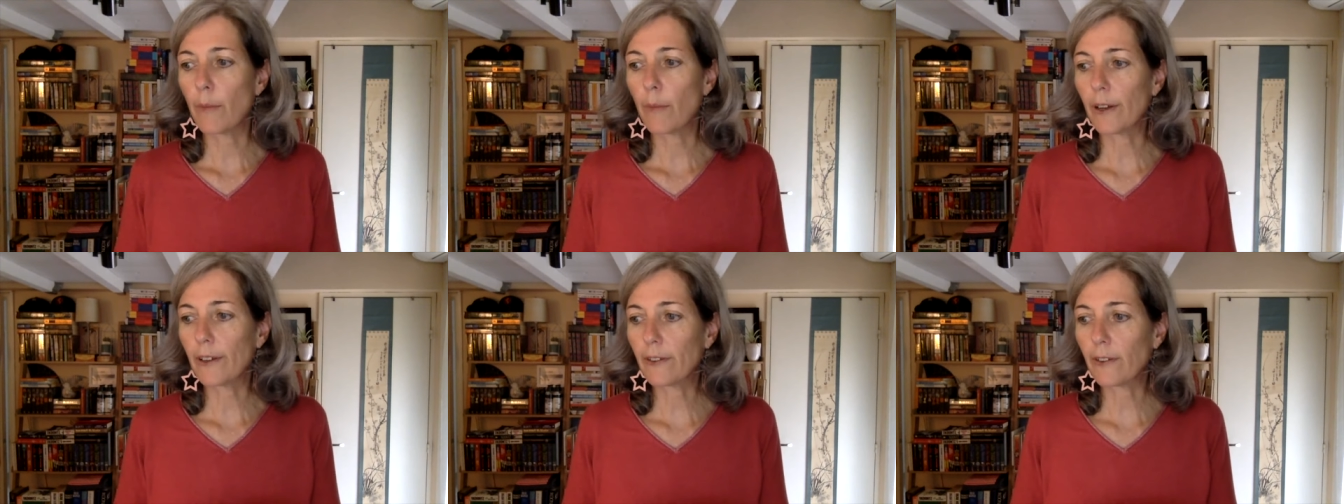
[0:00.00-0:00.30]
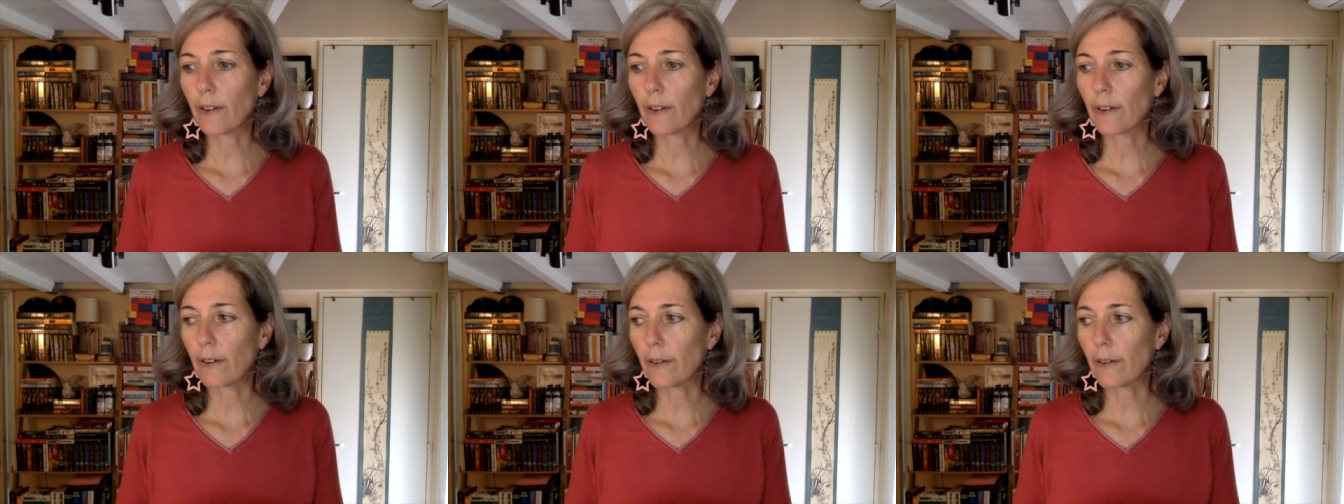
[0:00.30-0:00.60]

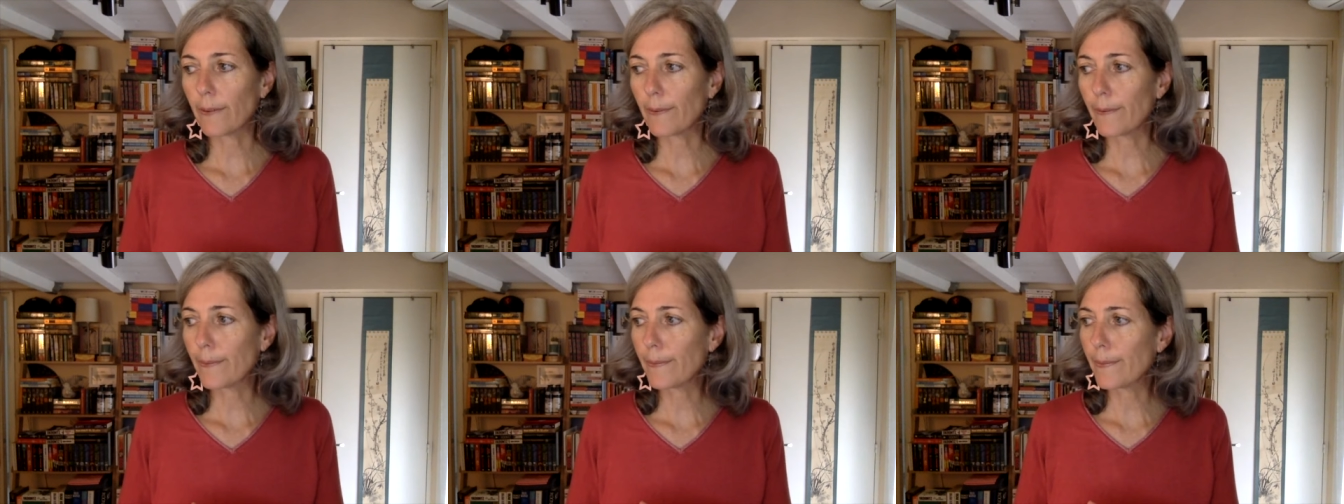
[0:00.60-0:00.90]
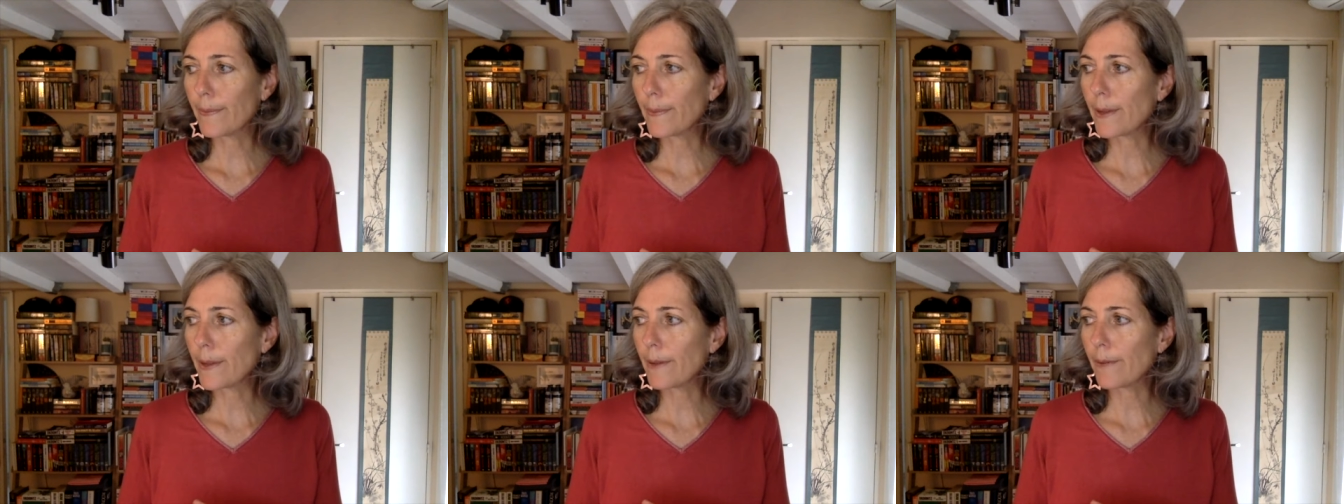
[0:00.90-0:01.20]
But
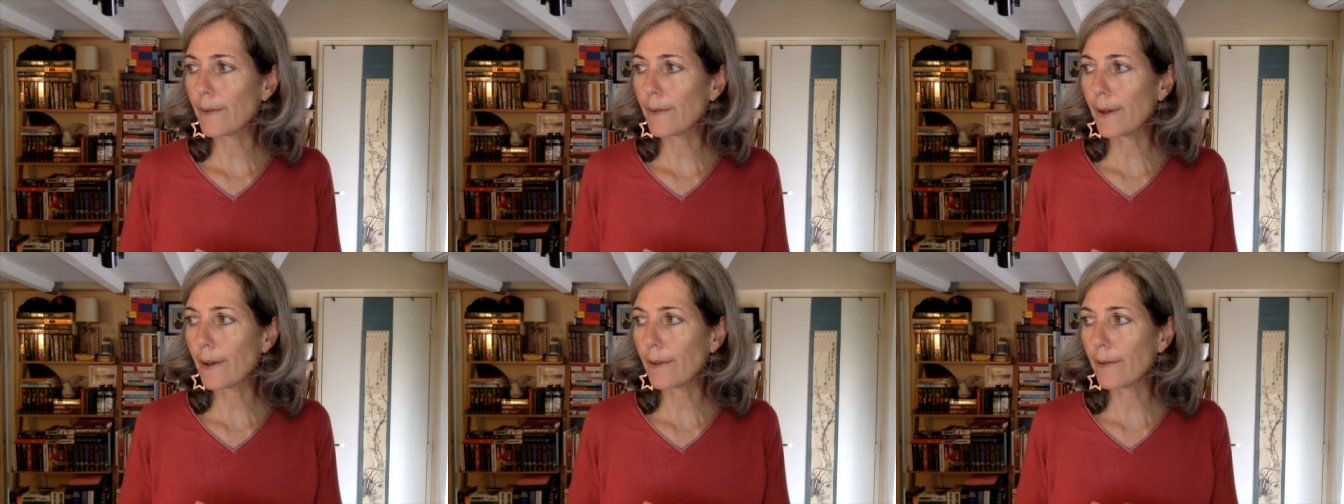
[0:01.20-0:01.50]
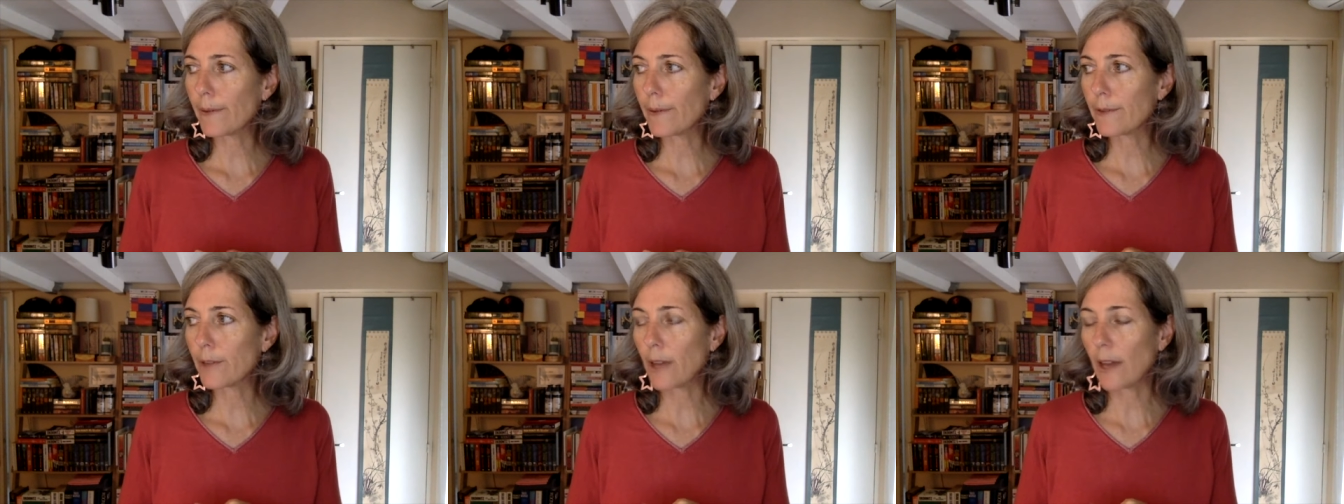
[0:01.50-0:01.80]
um,
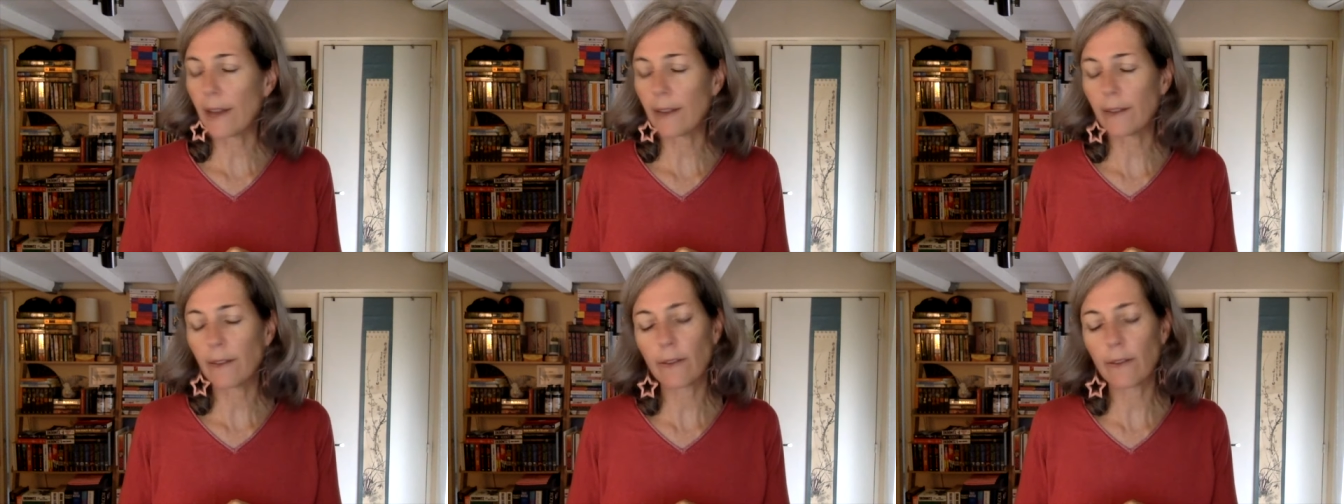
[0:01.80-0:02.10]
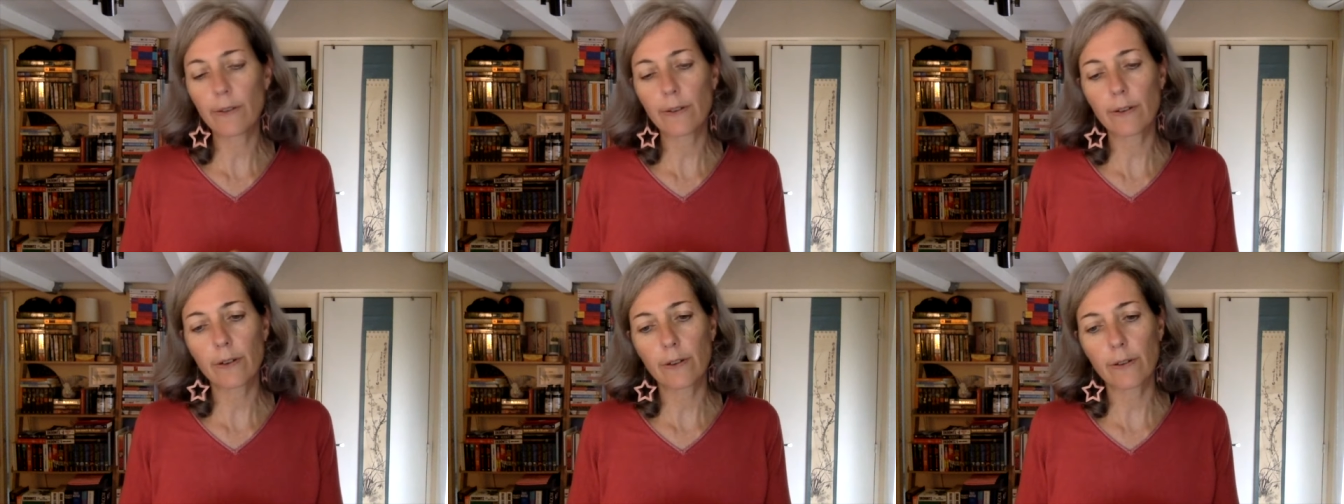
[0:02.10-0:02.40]
at
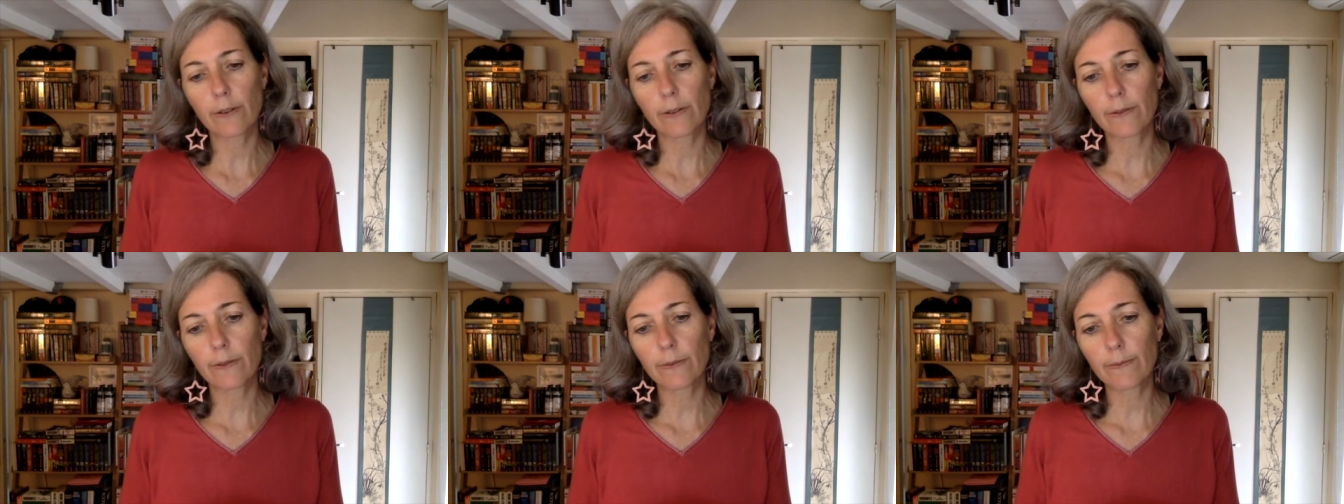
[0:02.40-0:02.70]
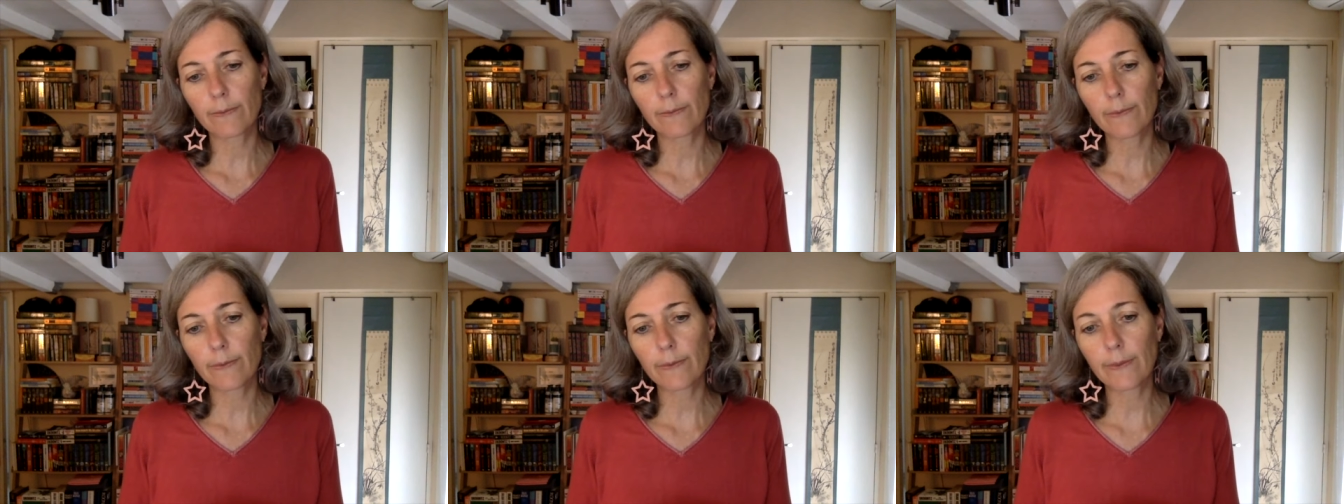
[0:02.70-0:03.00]

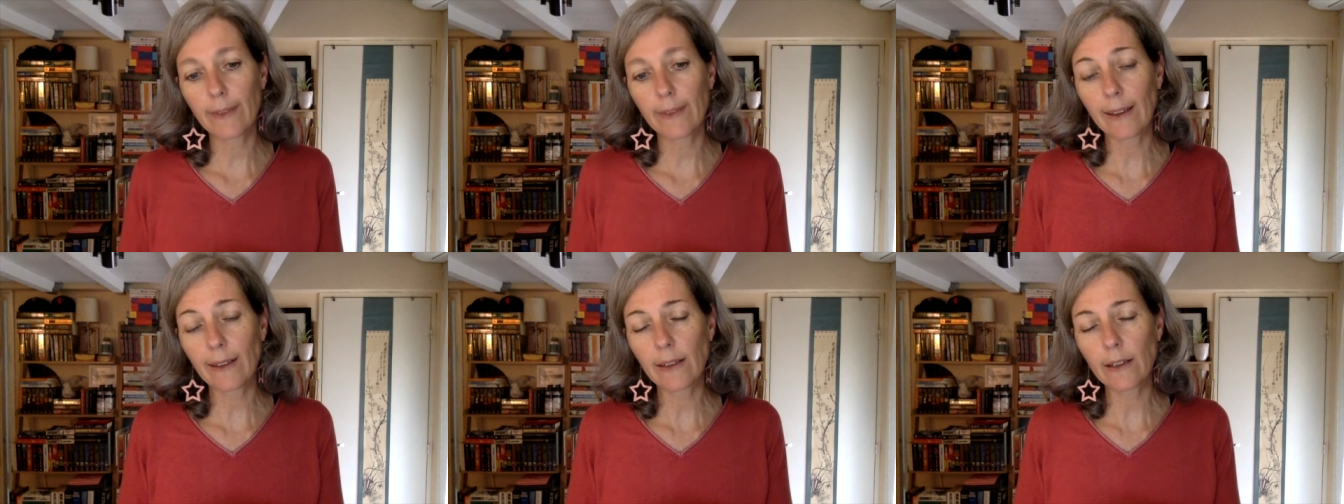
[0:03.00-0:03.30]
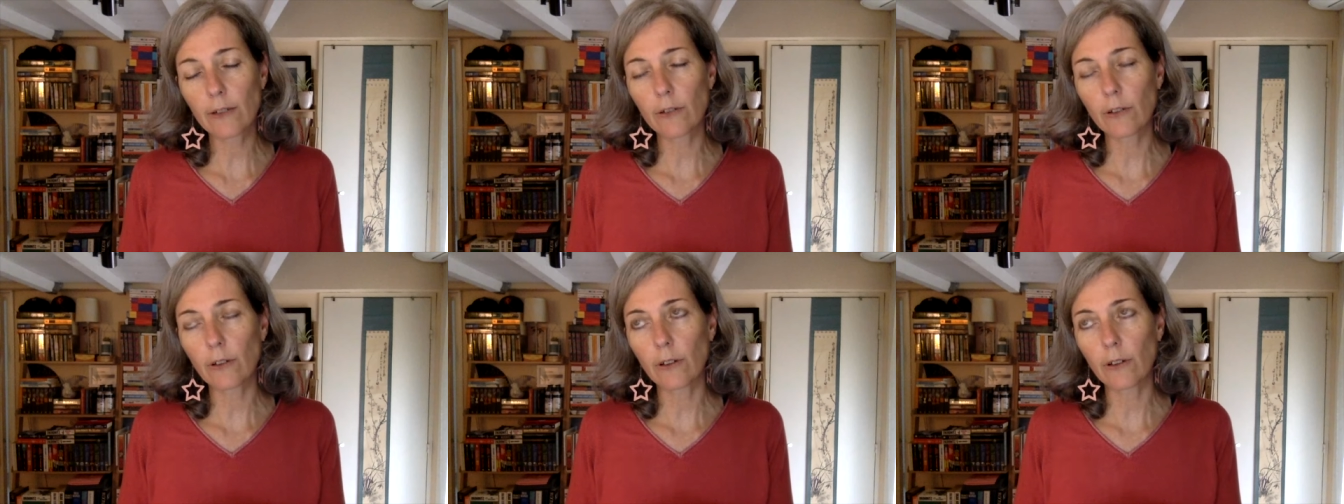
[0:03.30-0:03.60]
the
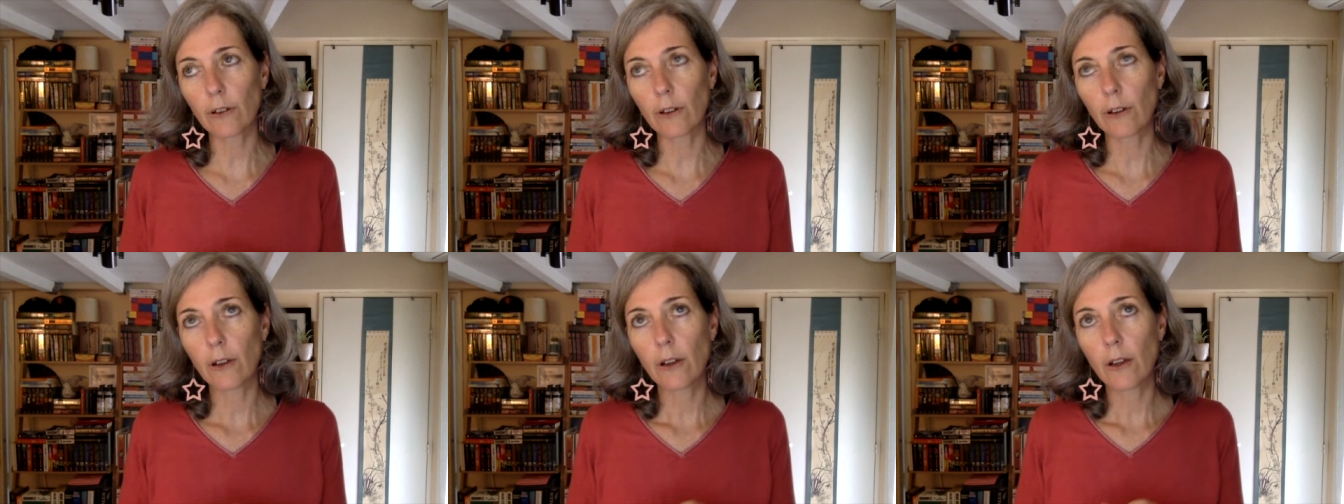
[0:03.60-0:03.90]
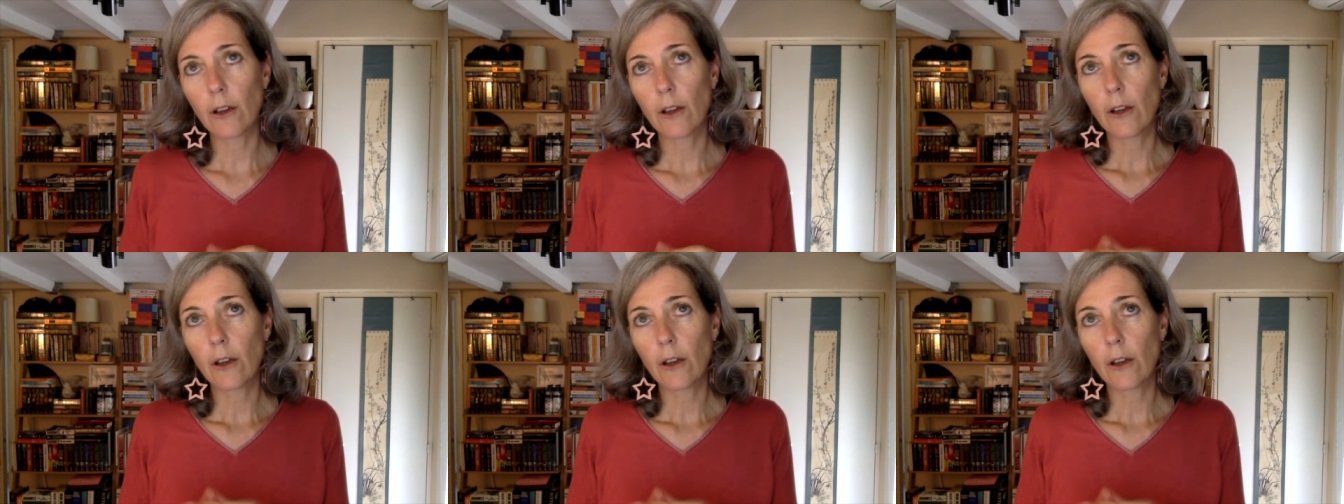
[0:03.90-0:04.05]
technical